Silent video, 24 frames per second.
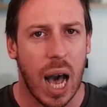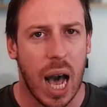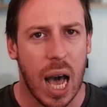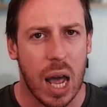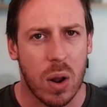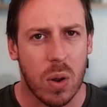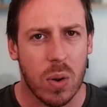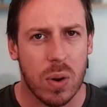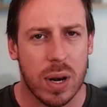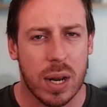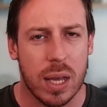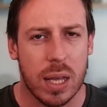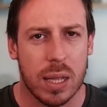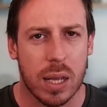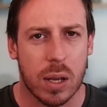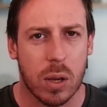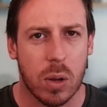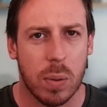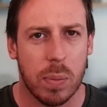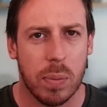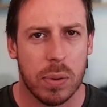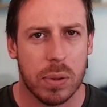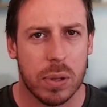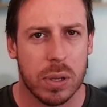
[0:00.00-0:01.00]
I don't need a
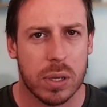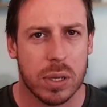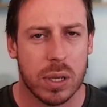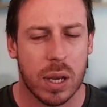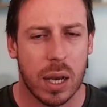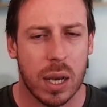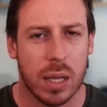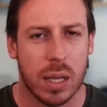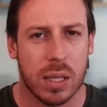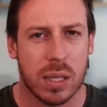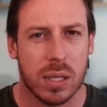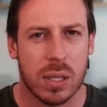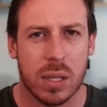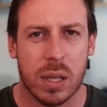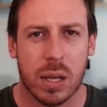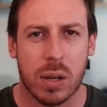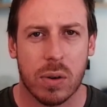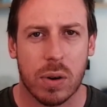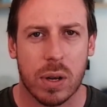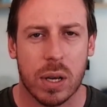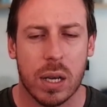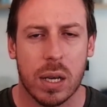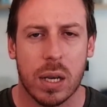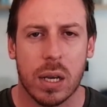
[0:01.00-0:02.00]
computer science
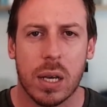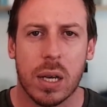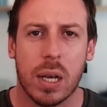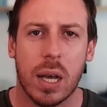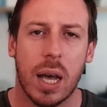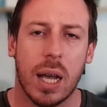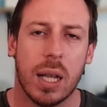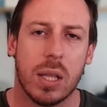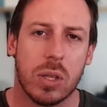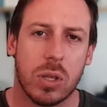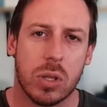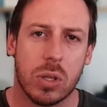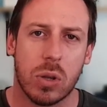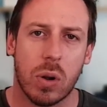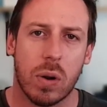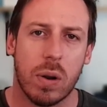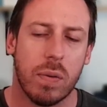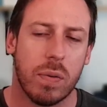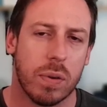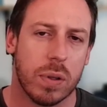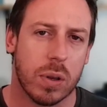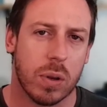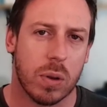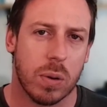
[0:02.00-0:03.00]
degree and sorry
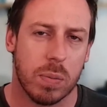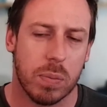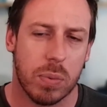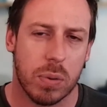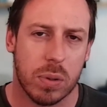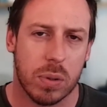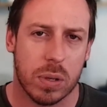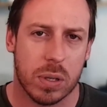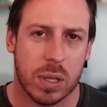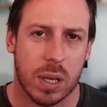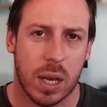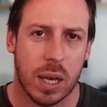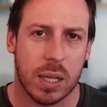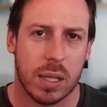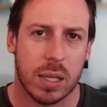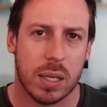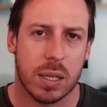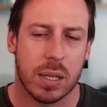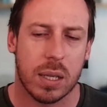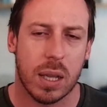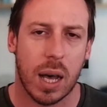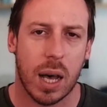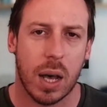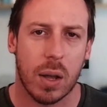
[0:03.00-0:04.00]
for the computer
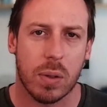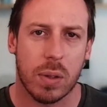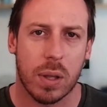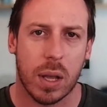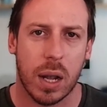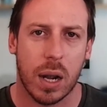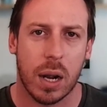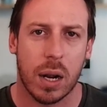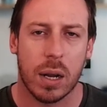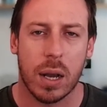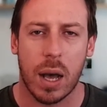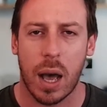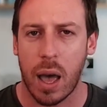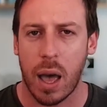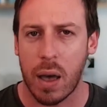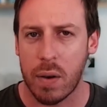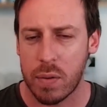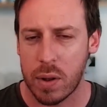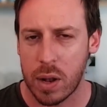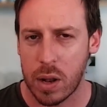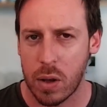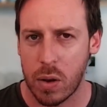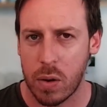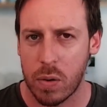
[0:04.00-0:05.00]
scientists out there. I have
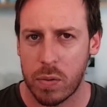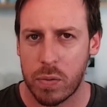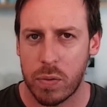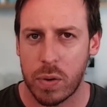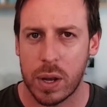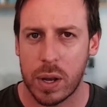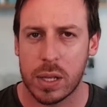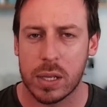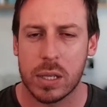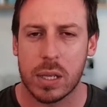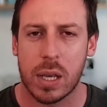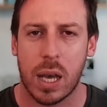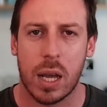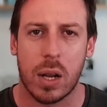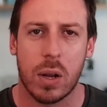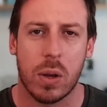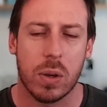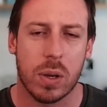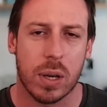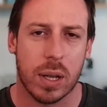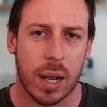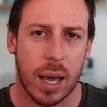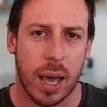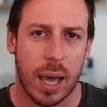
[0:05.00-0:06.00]
a lot of friends. I know
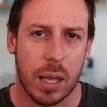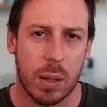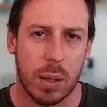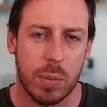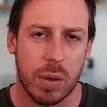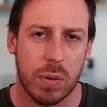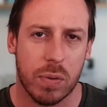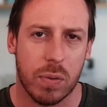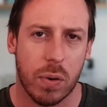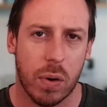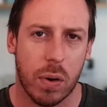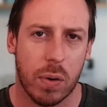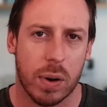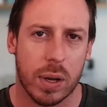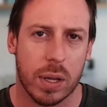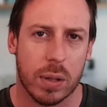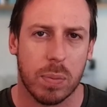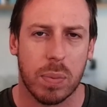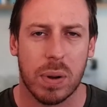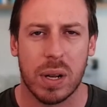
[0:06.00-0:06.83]
you're gonna hate me for it.